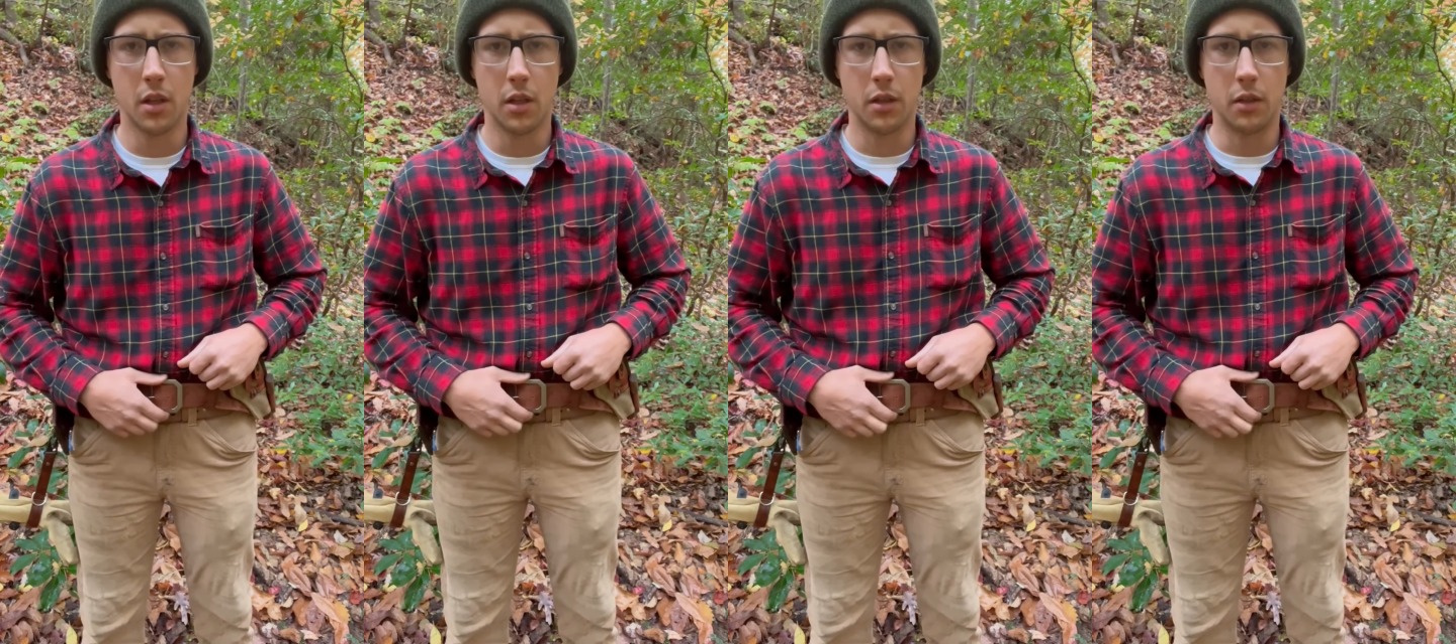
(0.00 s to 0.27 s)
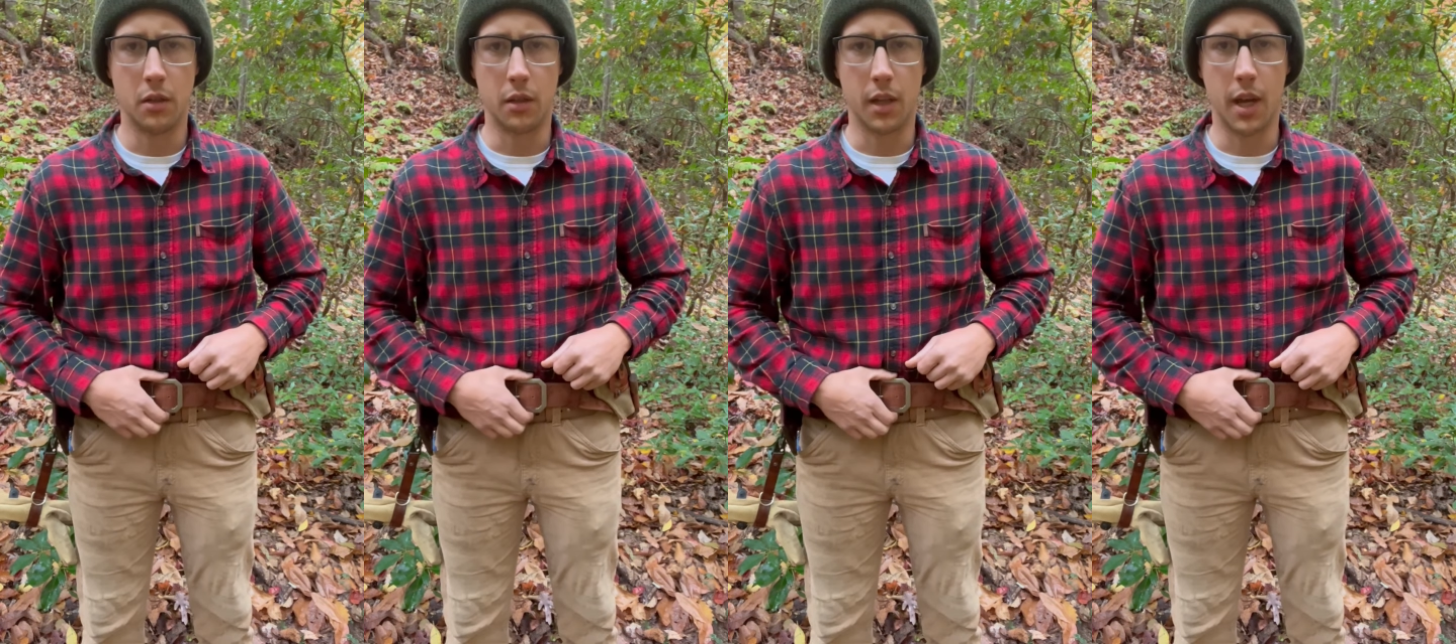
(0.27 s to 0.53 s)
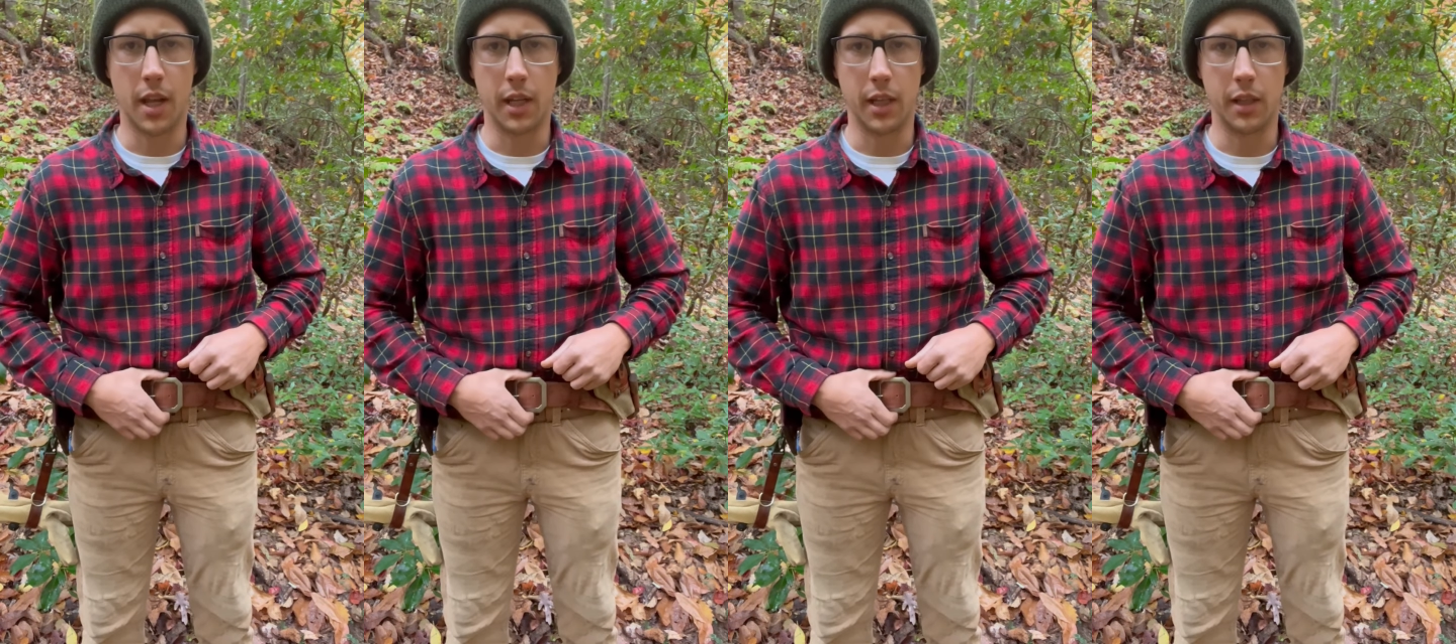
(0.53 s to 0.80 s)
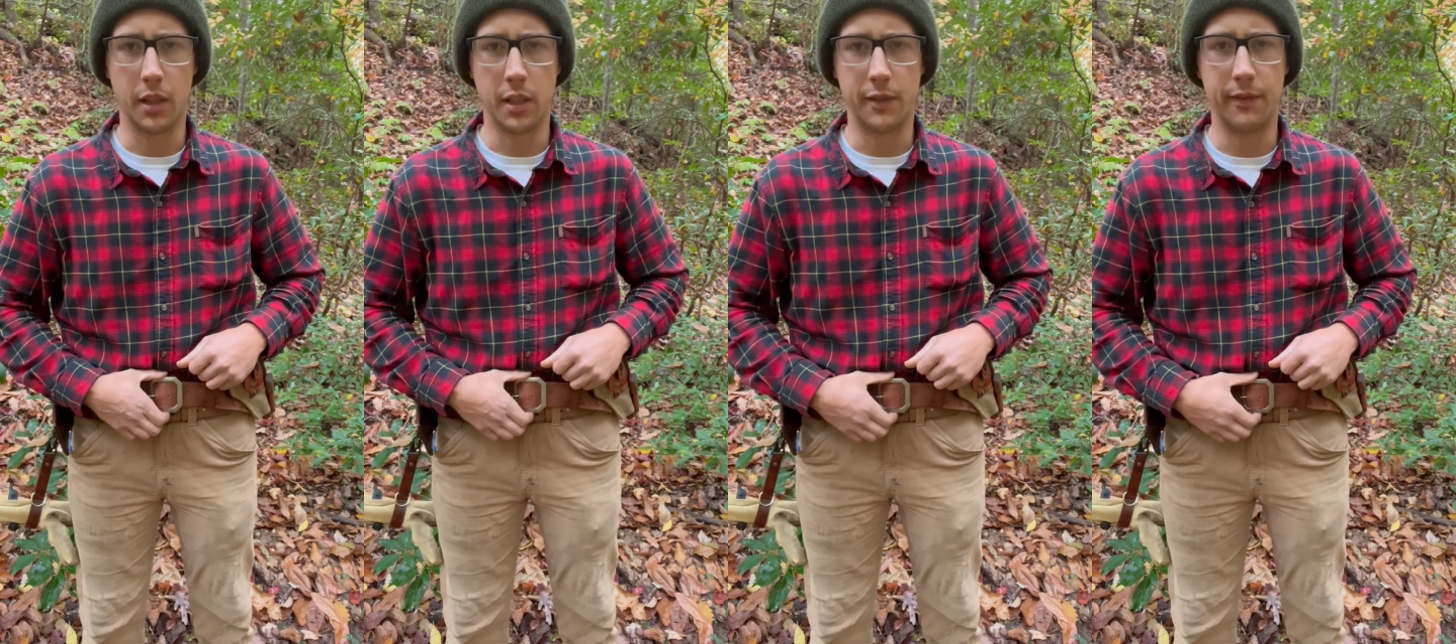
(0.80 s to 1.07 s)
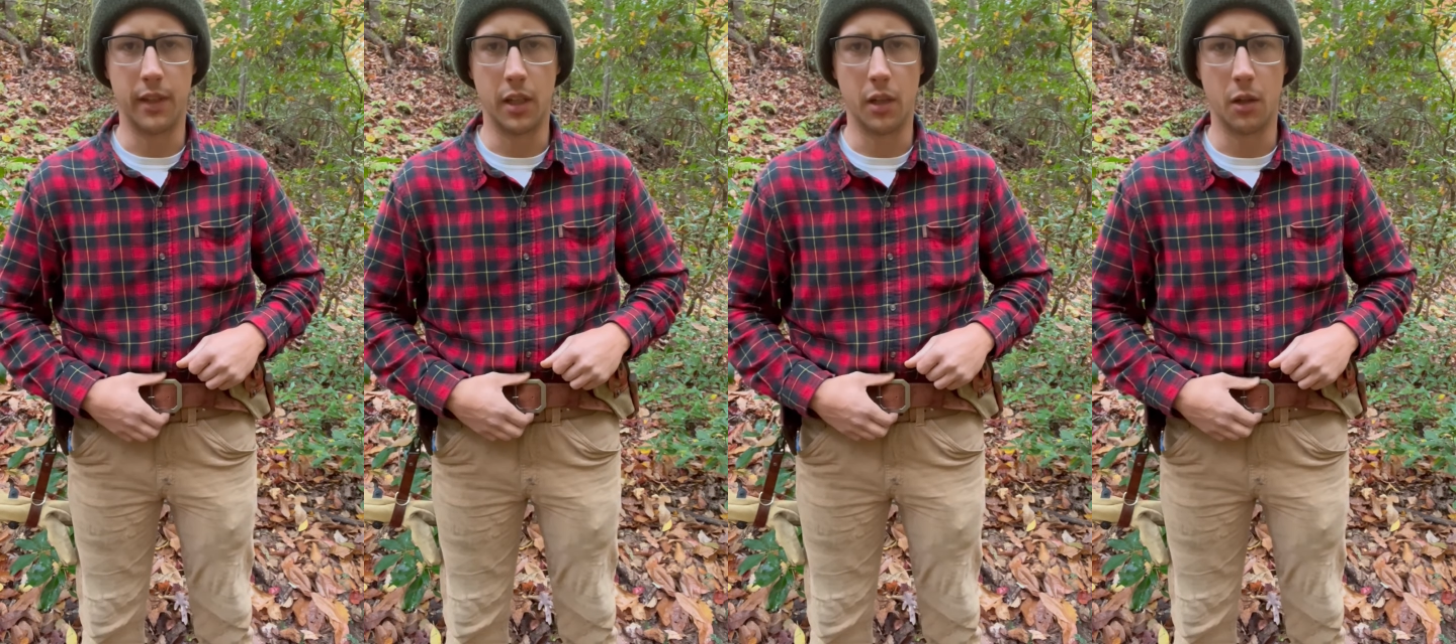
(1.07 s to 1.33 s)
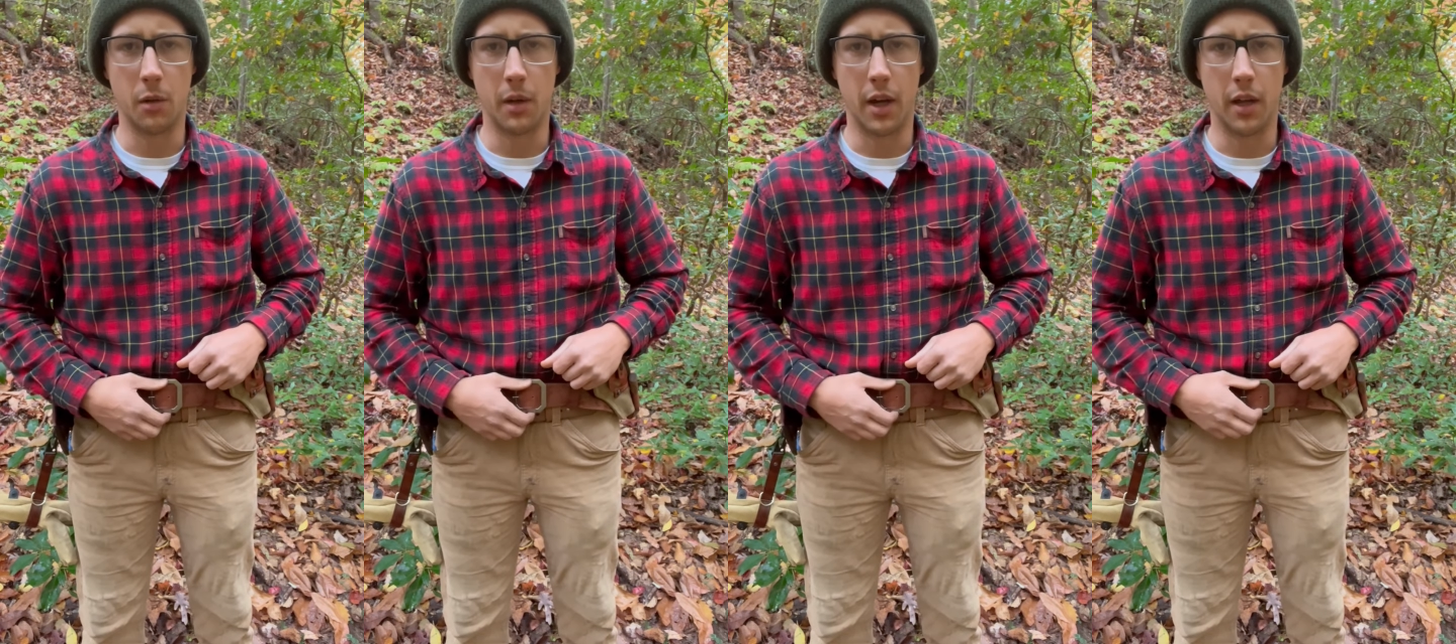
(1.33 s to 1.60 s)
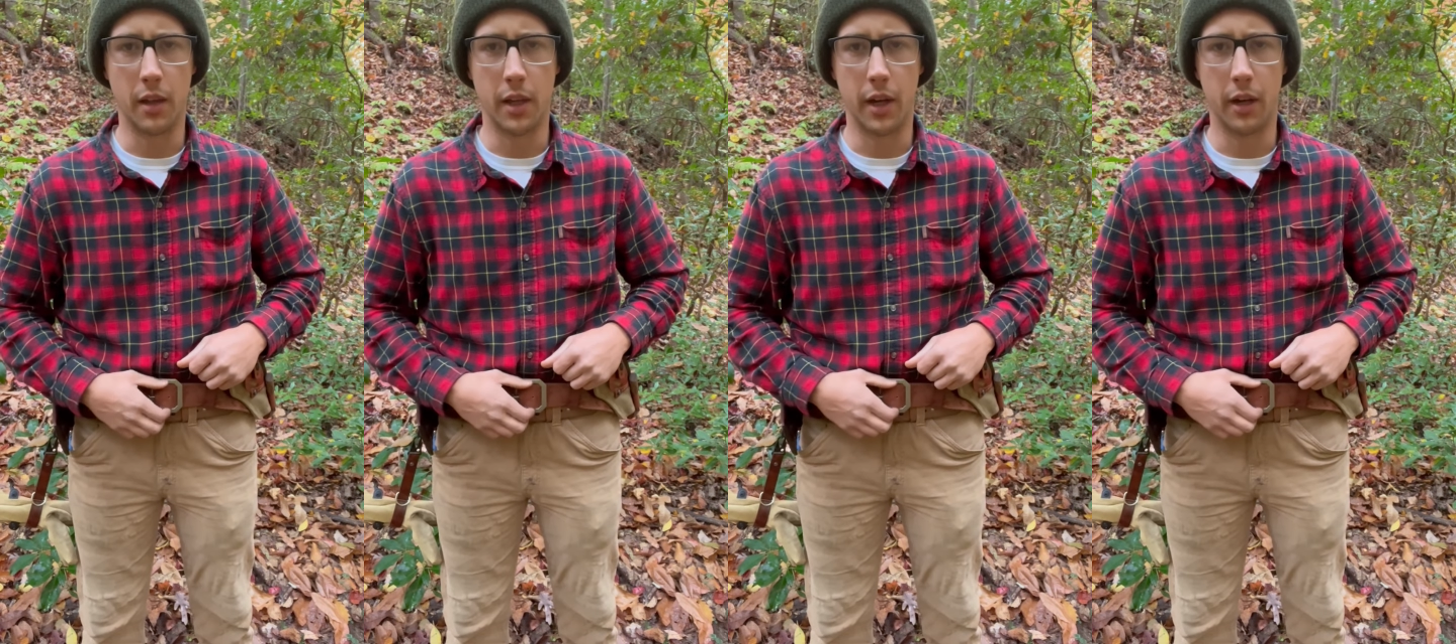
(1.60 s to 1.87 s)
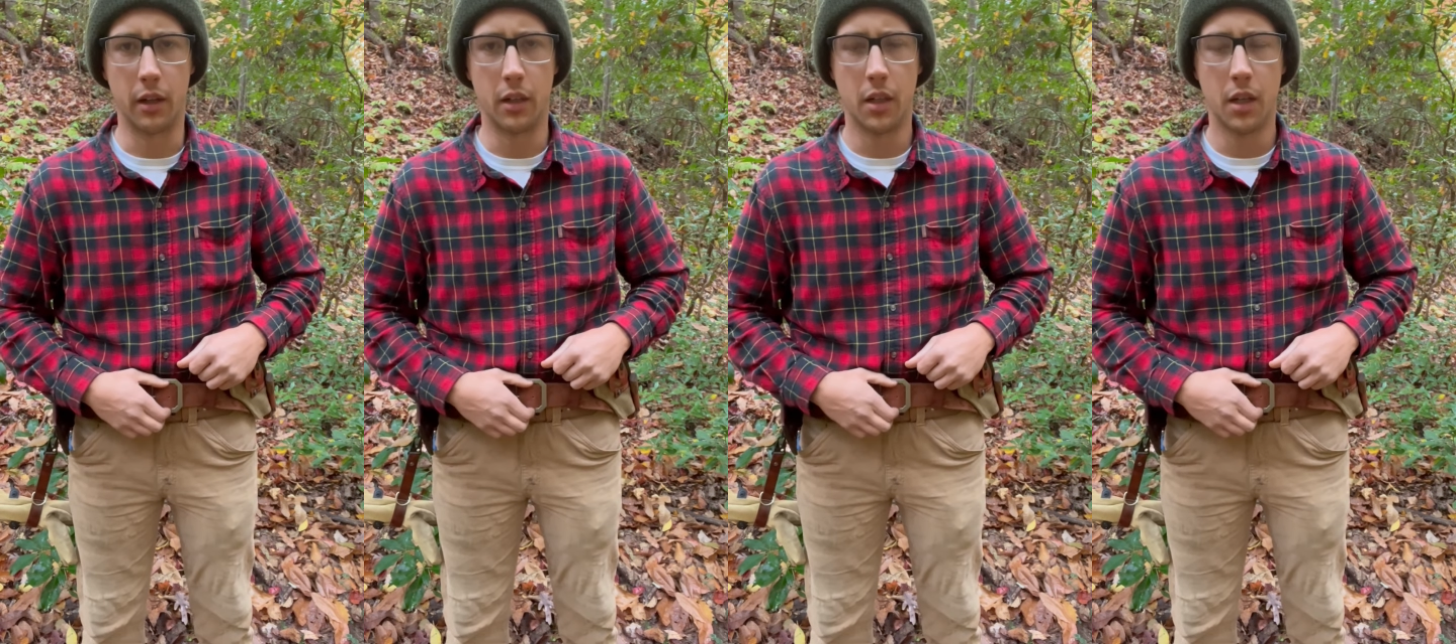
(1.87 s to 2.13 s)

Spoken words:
to kind of get this video out there.